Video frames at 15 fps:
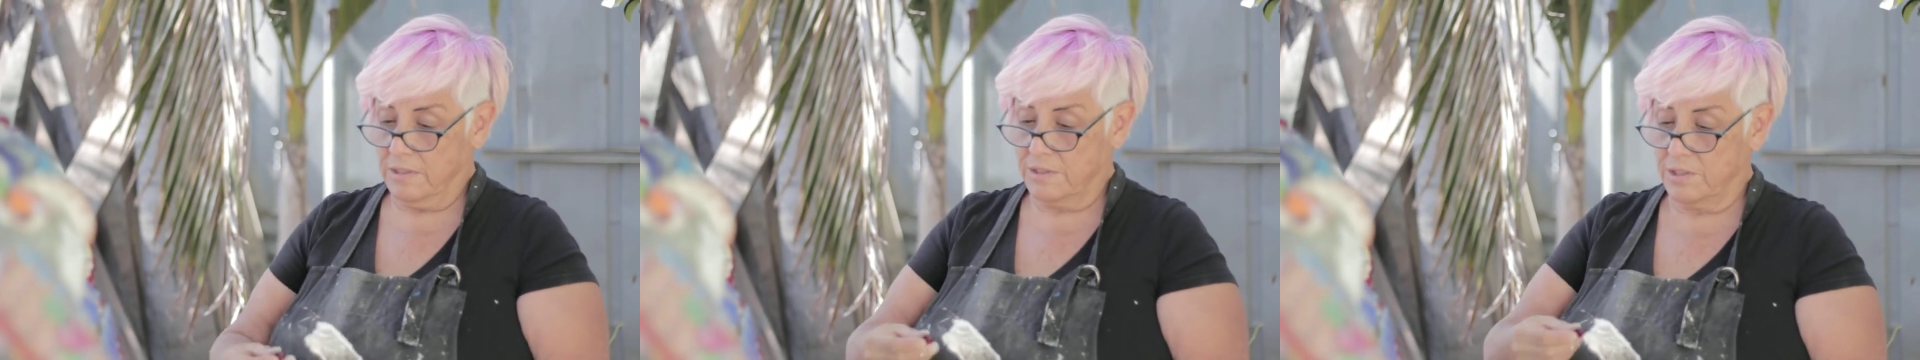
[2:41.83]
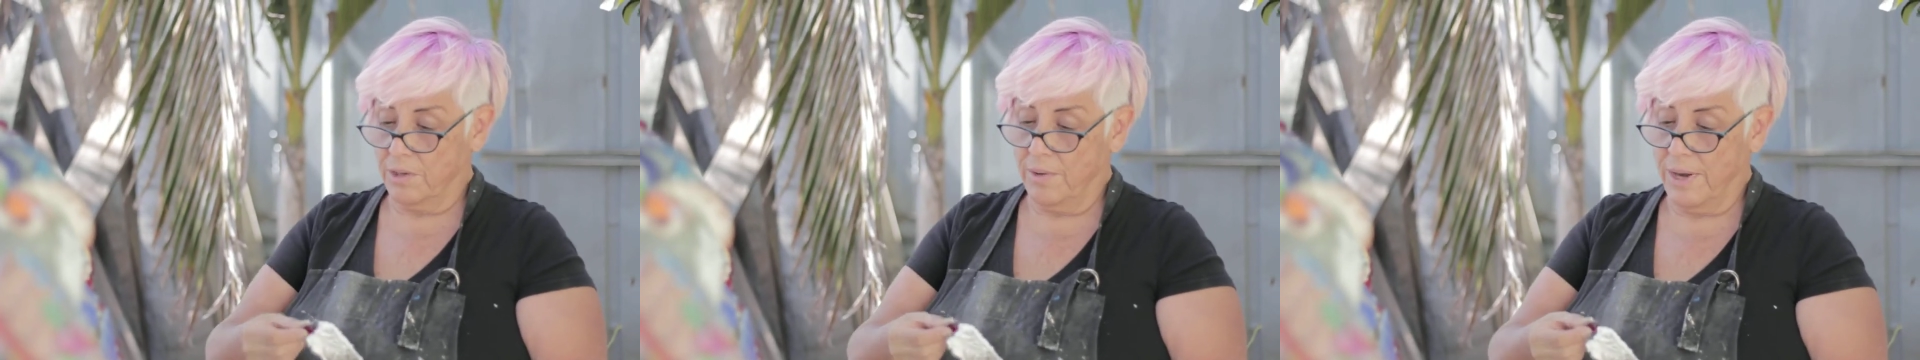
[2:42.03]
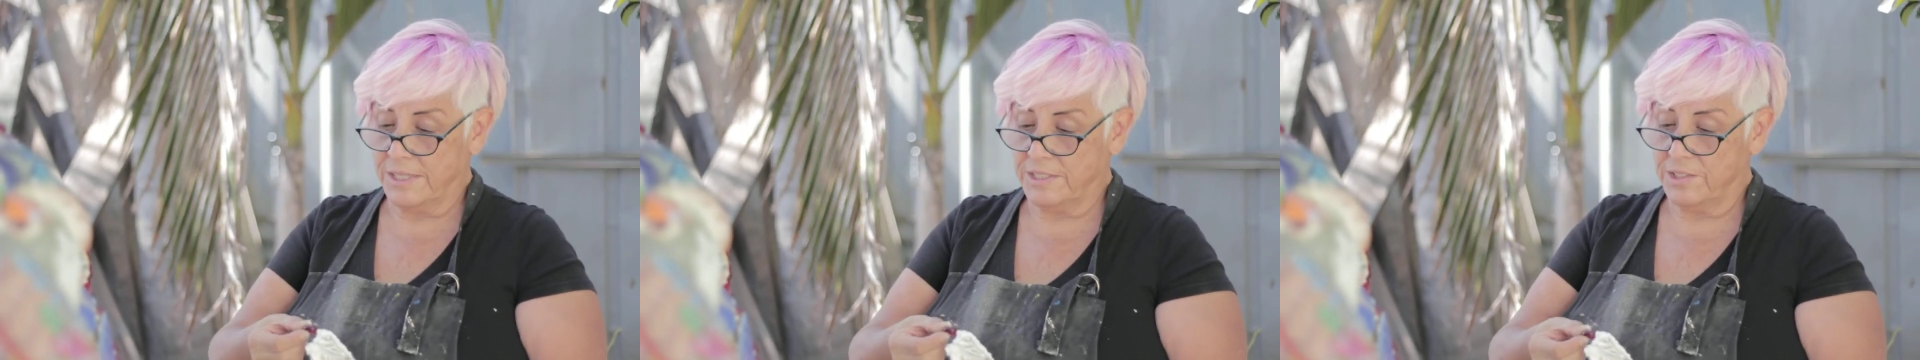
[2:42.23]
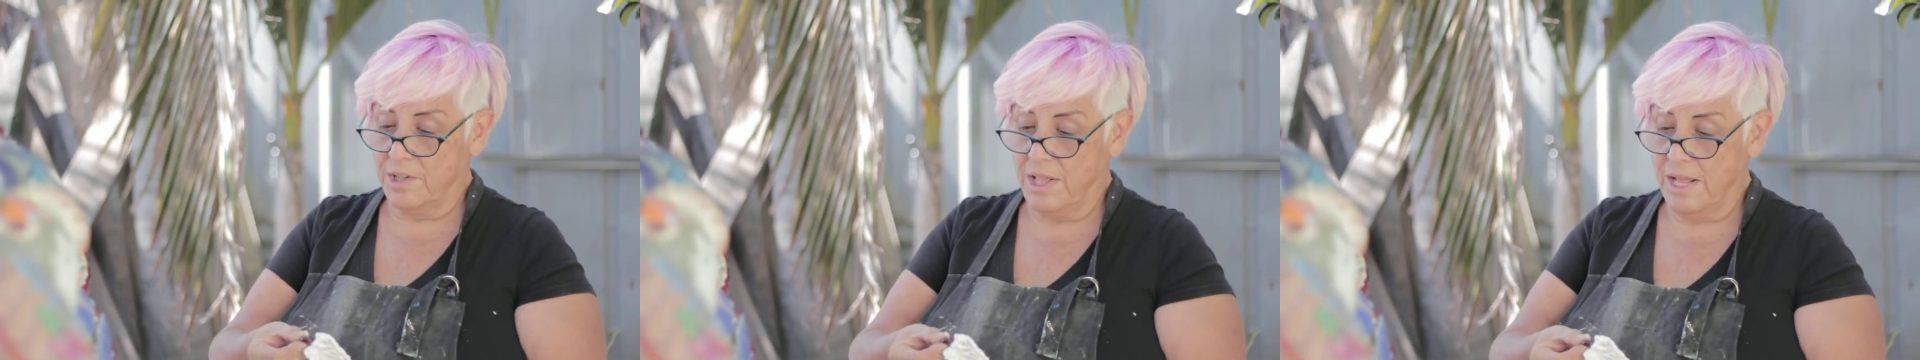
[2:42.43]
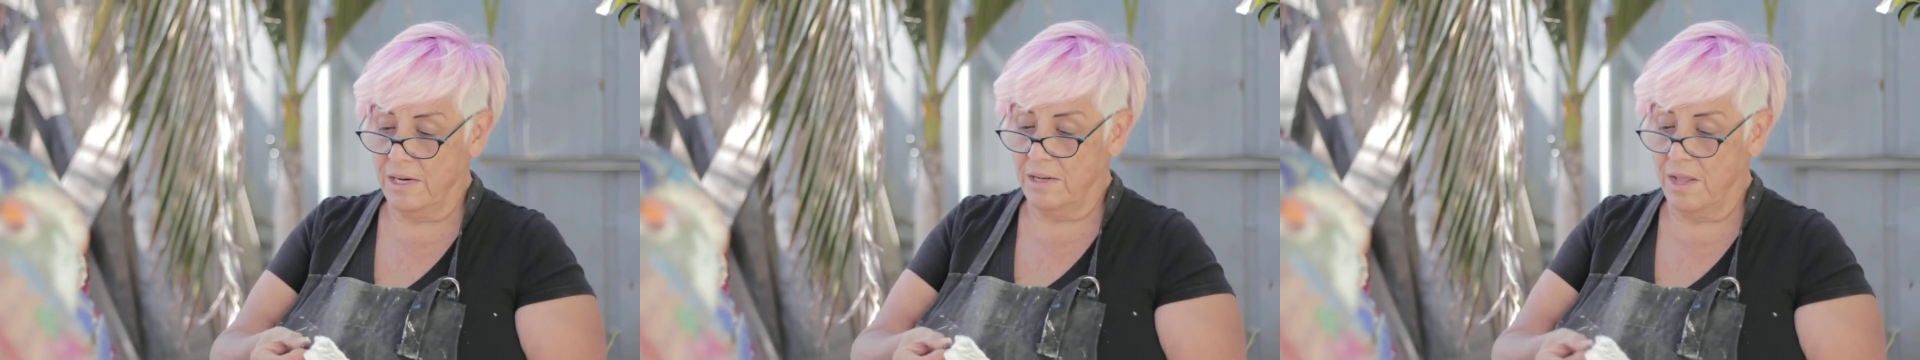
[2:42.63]
So I still
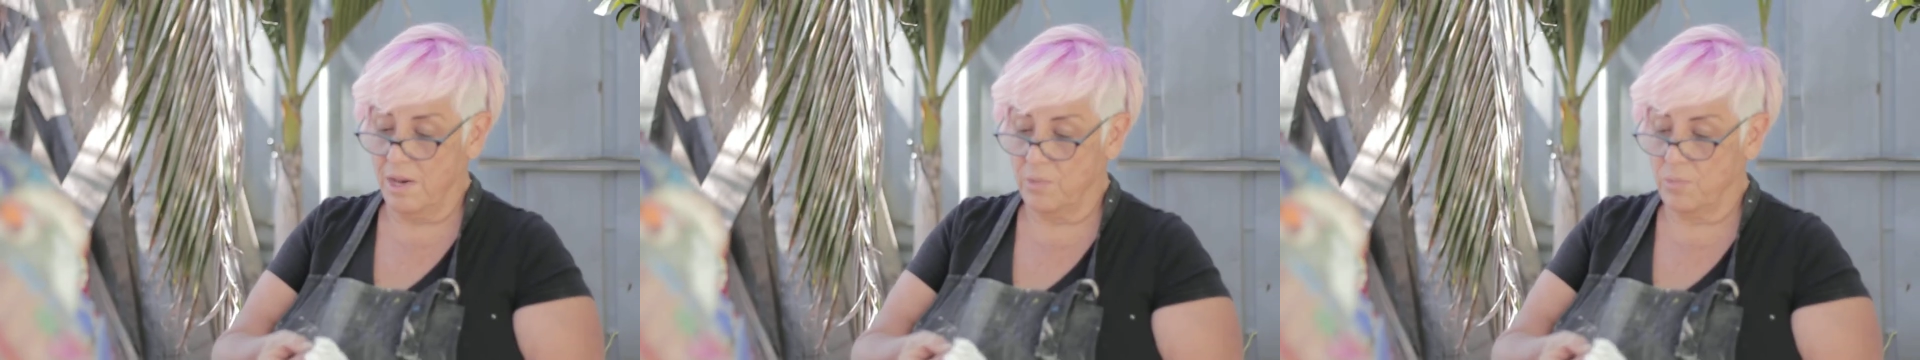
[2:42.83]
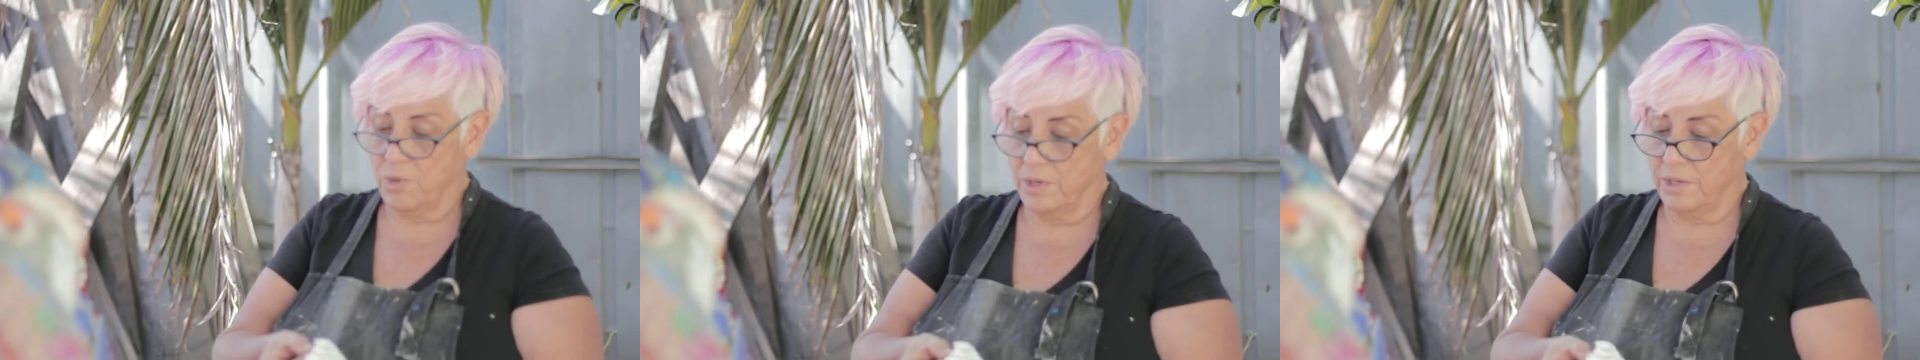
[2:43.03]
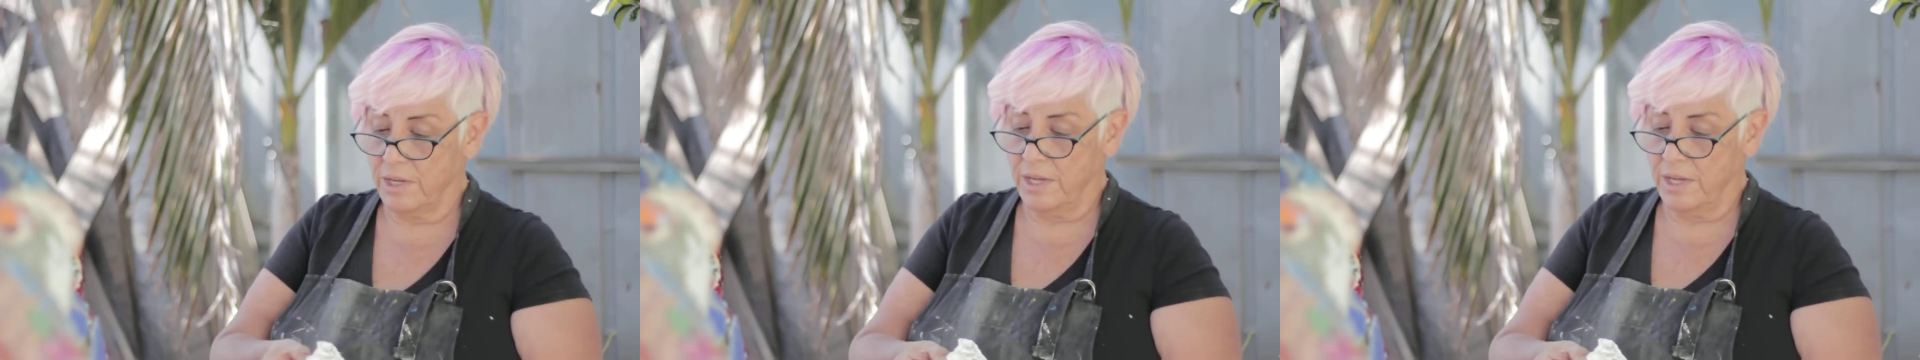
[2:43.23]
had a lot of work